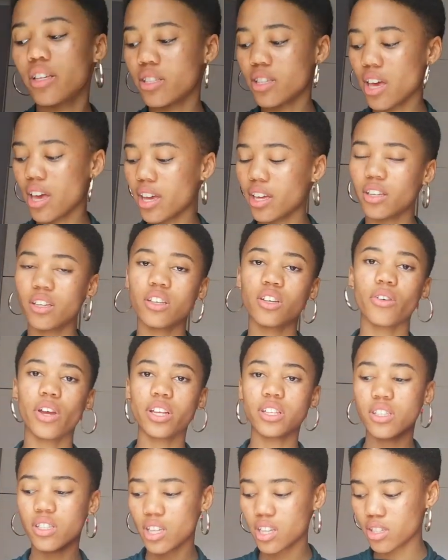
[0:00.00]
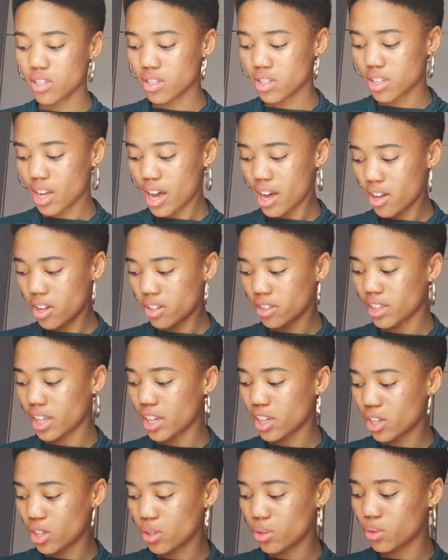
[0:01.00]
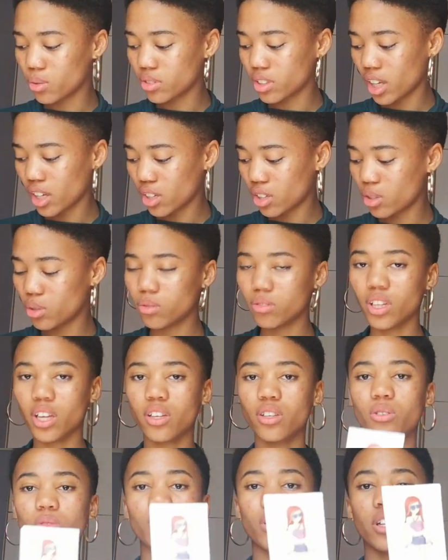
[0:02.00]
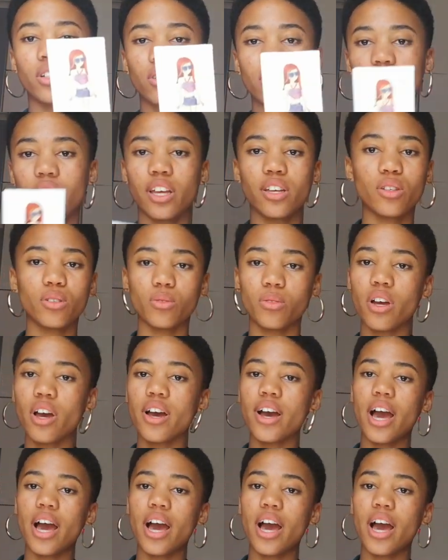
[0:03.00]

Zayn, great sense of style. They cute, they cute, they cute, they, cute.